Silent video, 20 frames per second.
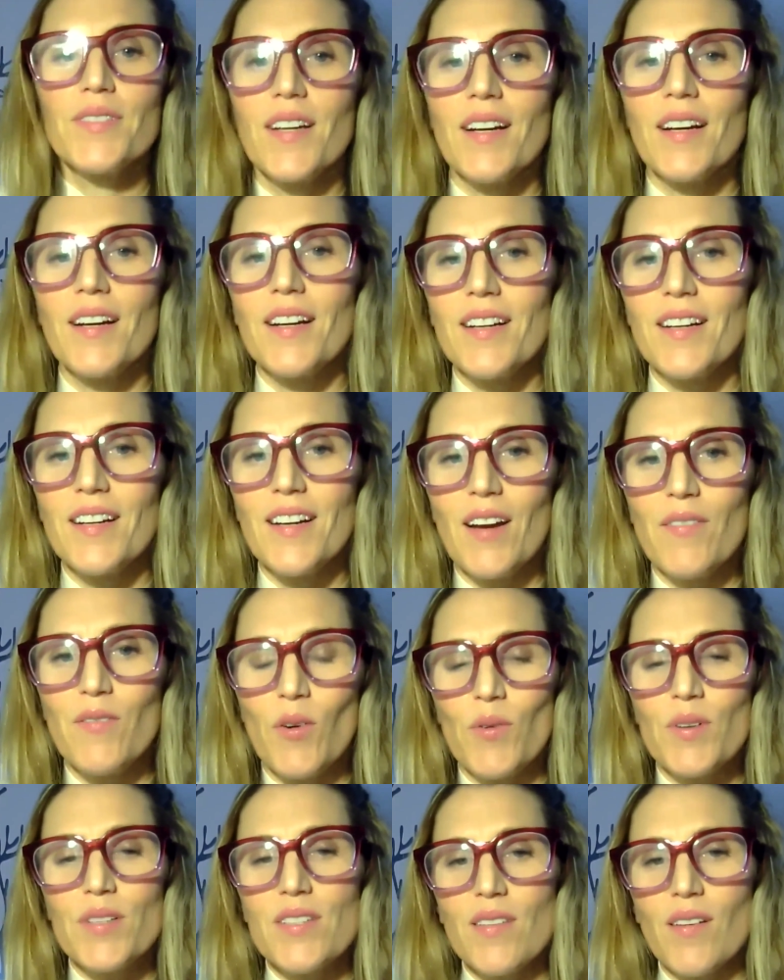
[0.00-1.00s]
I've
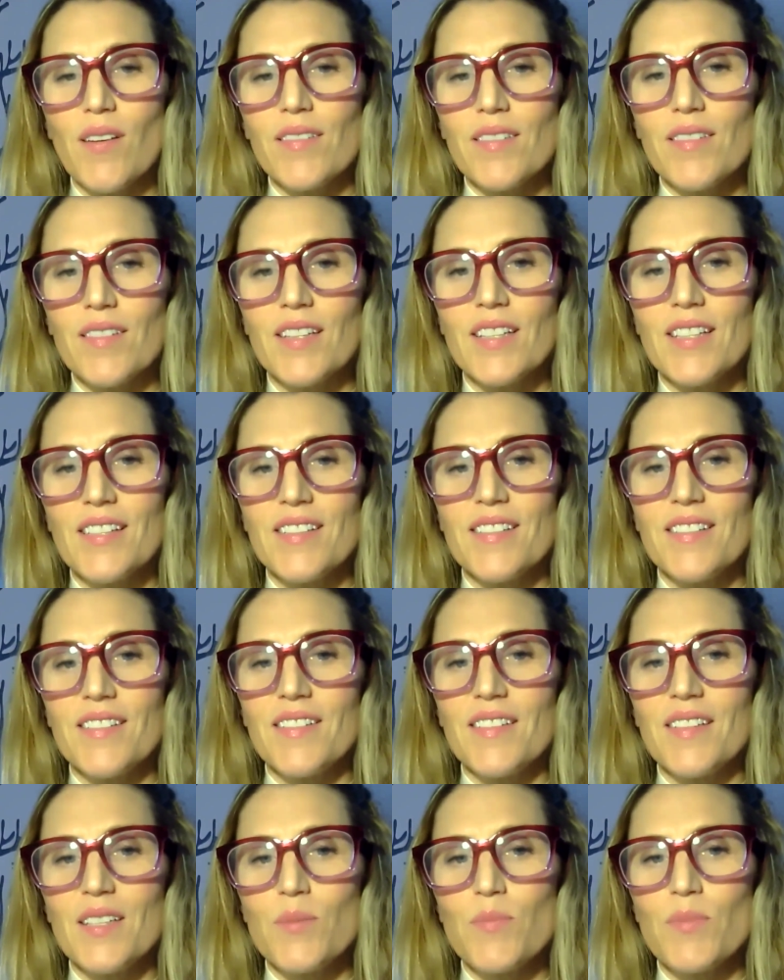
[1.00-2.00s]
always thought
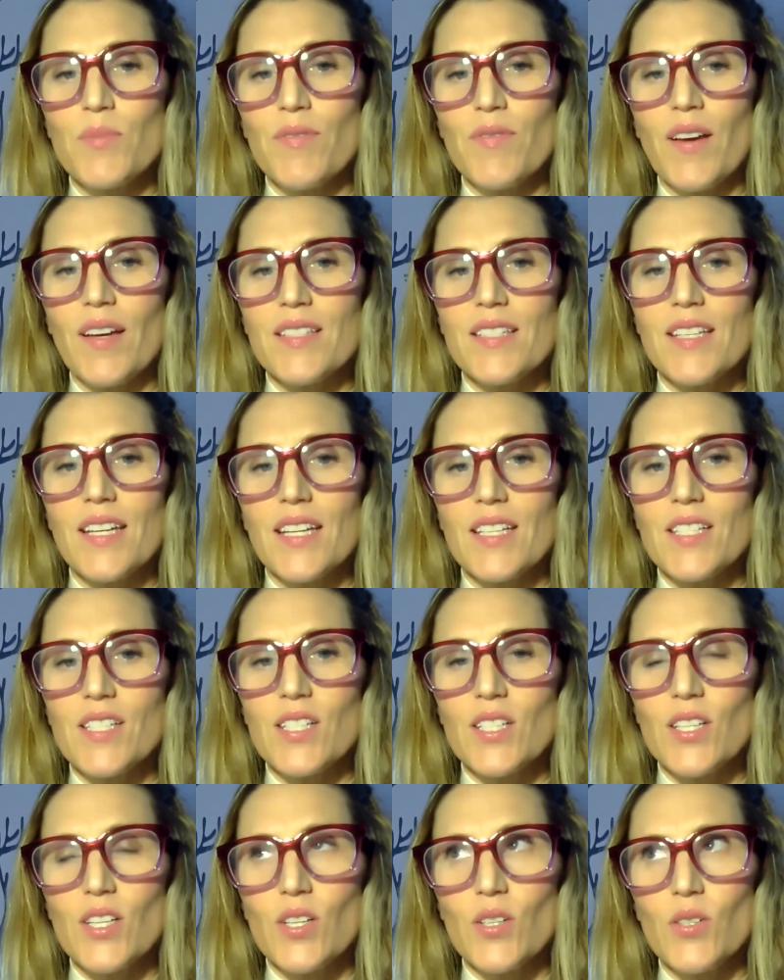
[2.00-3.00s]
it's been fascinating
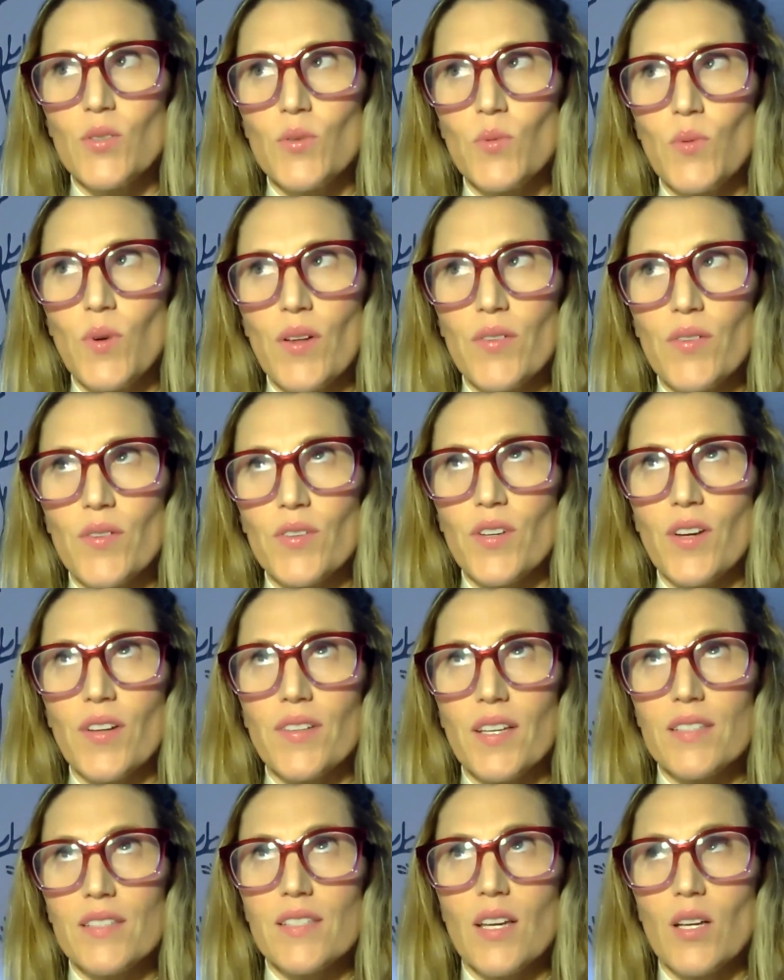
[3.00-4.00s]
to know whether or
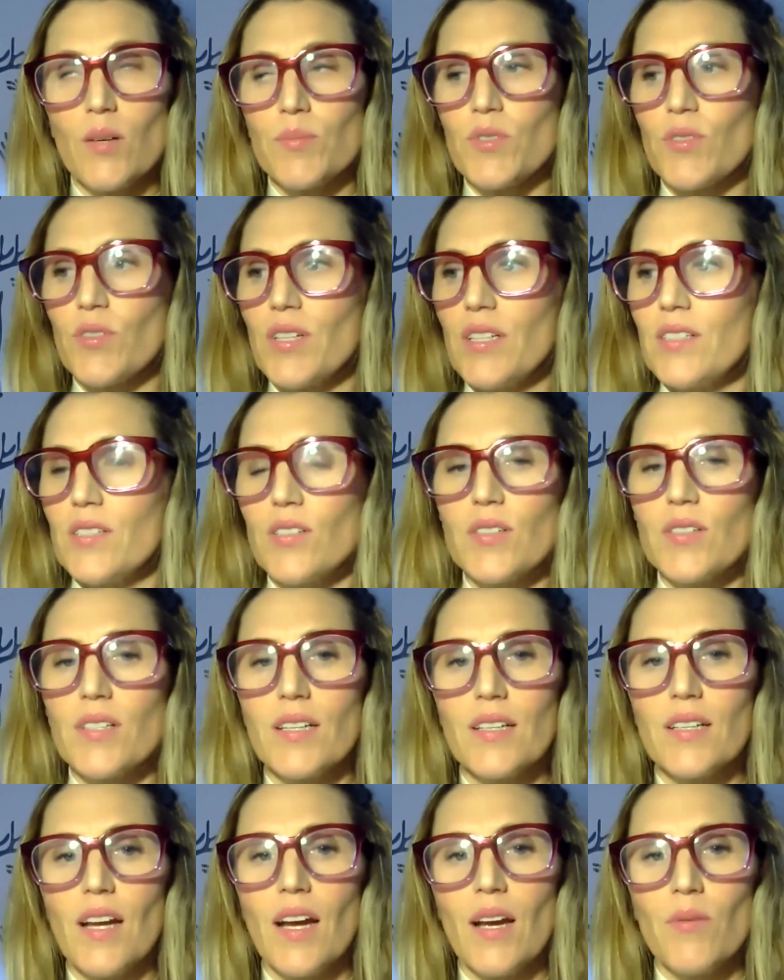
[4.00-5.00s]
not that's helped or hindered.
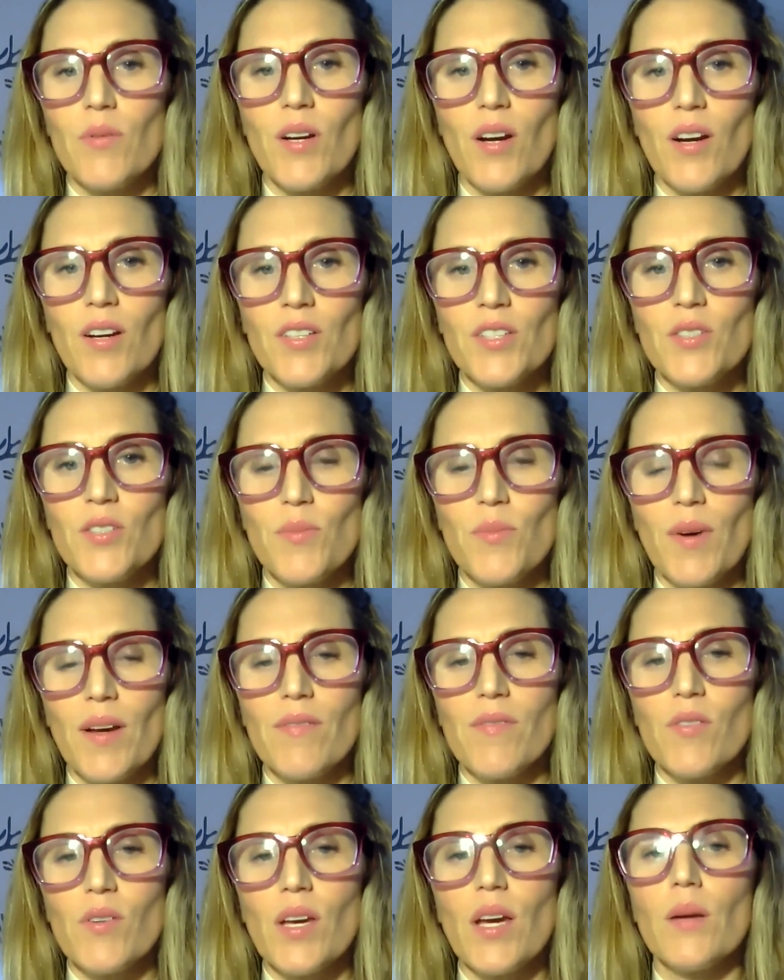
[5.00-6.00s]
And I would argue my
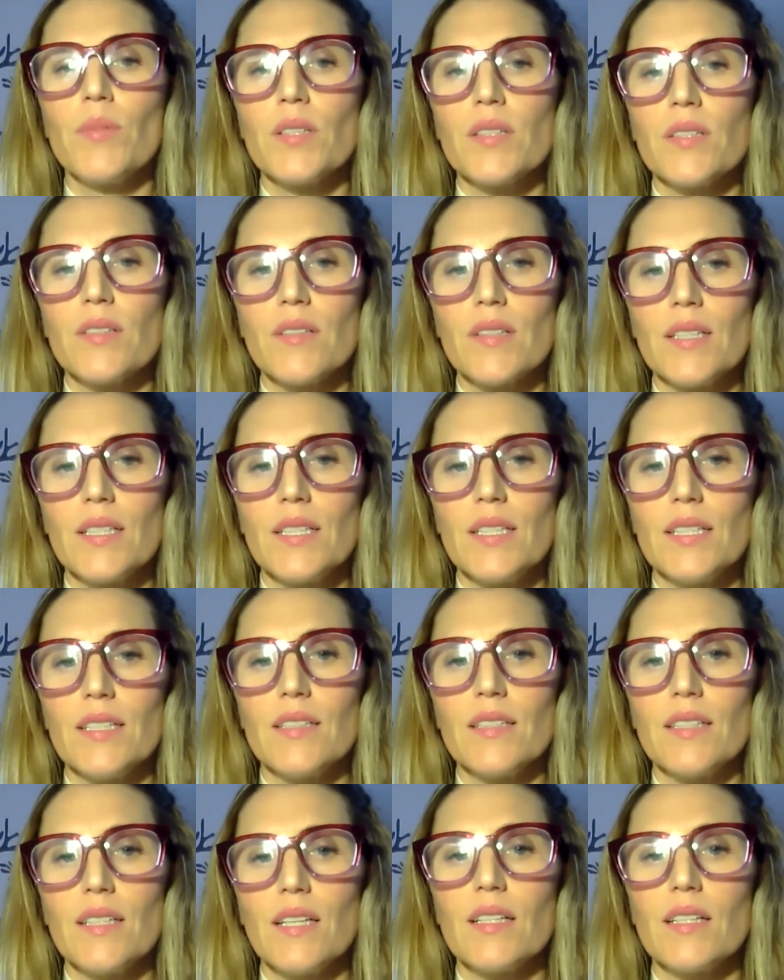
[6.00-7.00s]
vocabulary
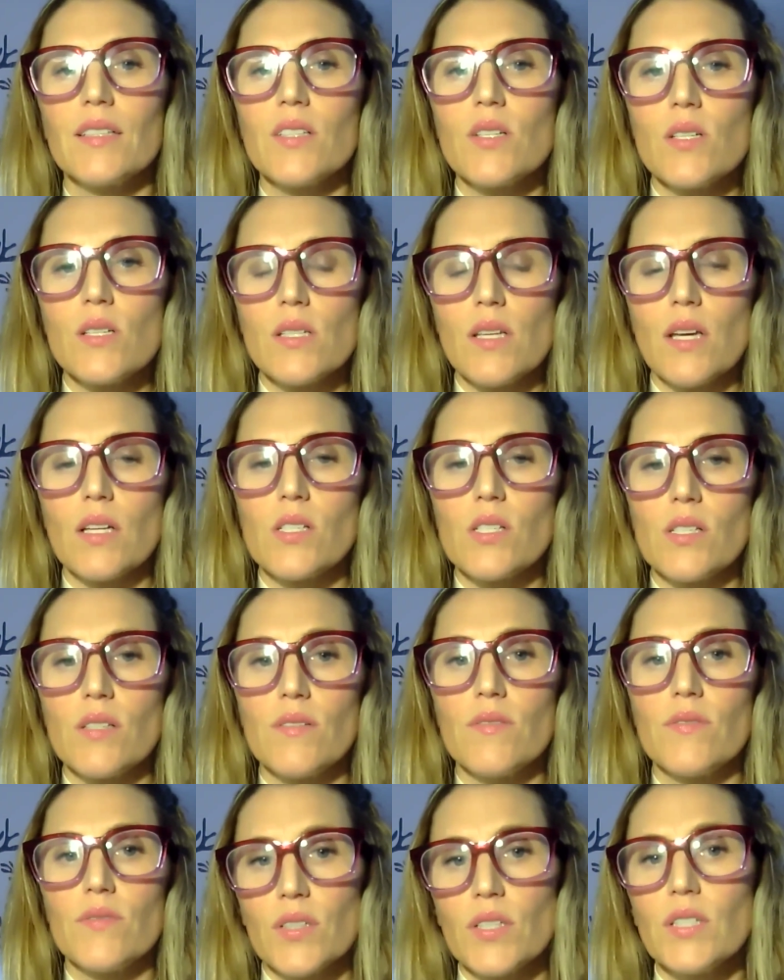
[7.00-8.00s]
in English is
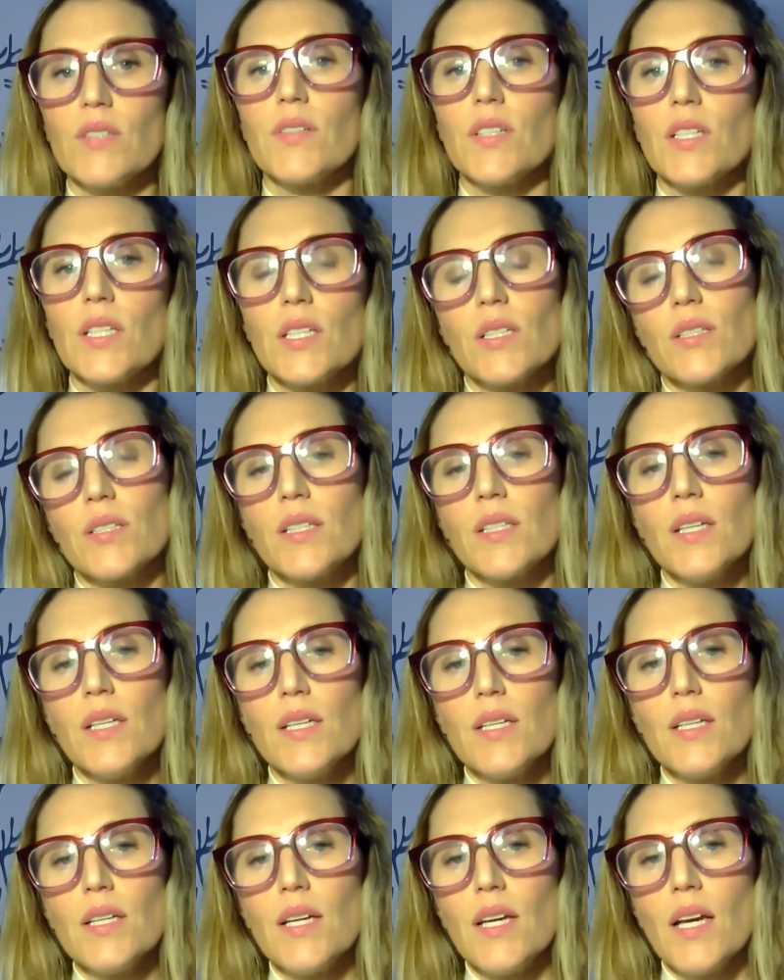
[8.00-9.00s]
actually very, very good,
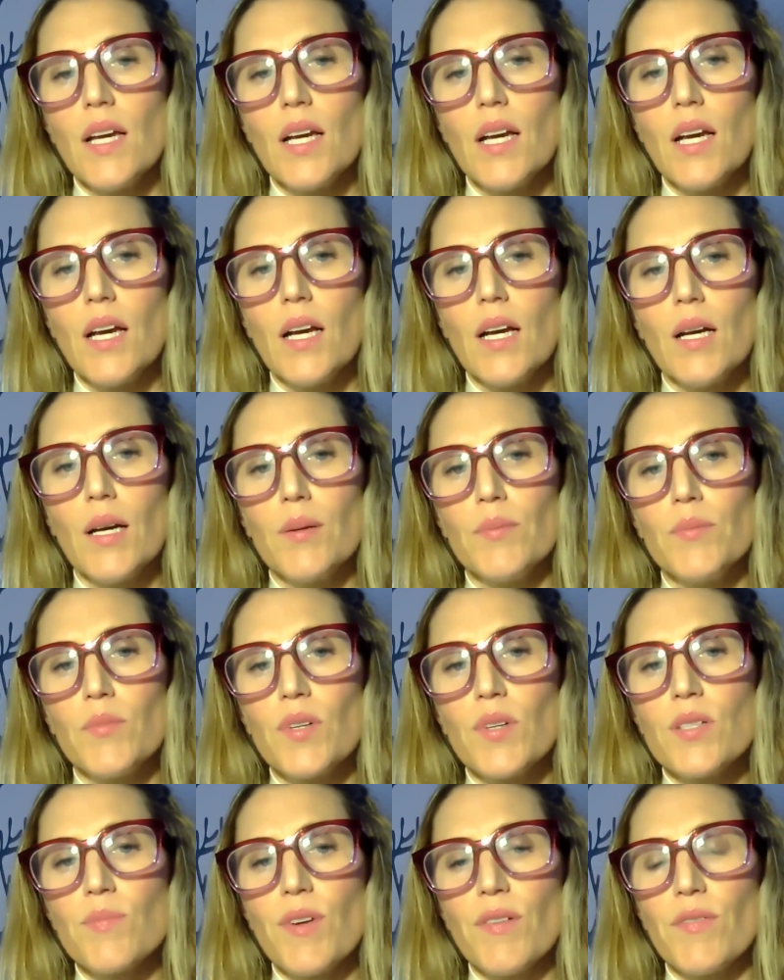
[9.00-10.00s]

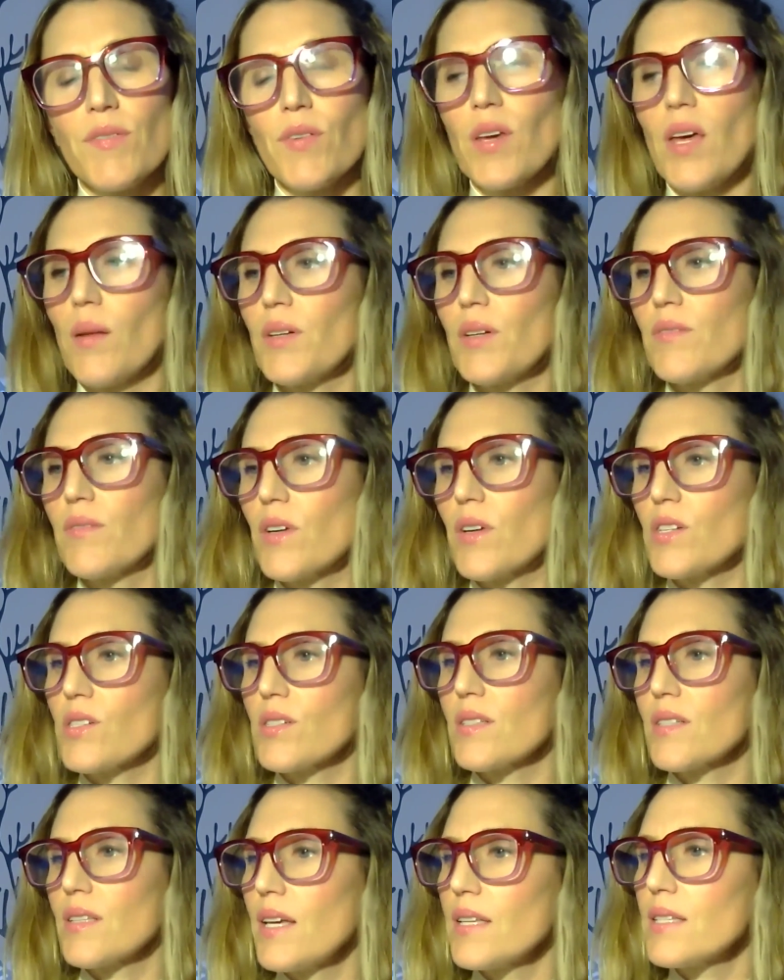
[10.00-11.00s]
whereas my vocabulary in
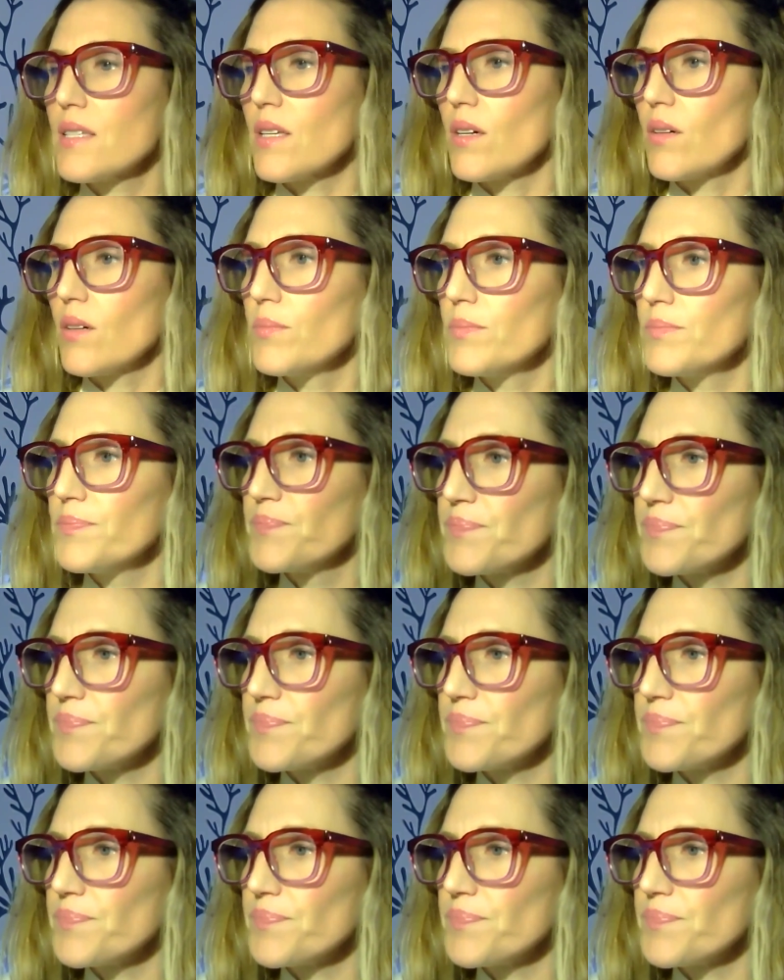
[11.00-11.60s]
French is less so.